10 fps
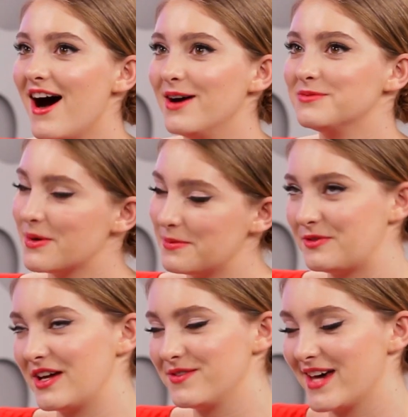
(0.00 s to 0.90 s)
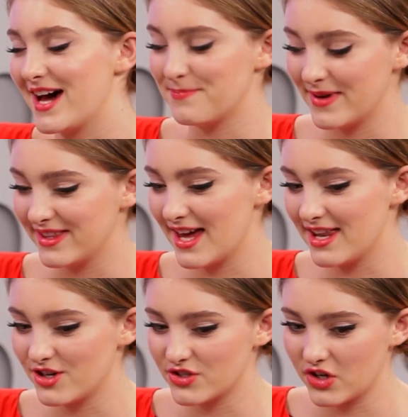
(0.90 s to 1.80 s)
Um, so I'm a fan of that. But
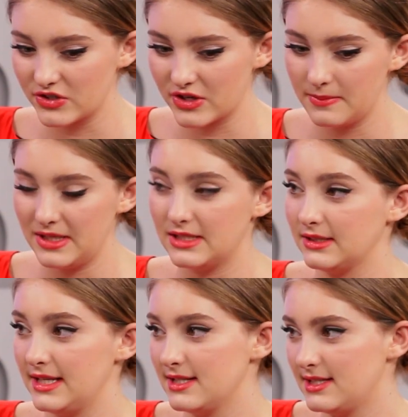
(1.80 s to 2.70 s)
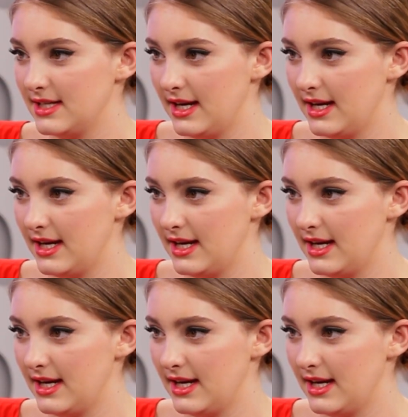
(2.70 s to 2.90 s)
then there's also going to be deleted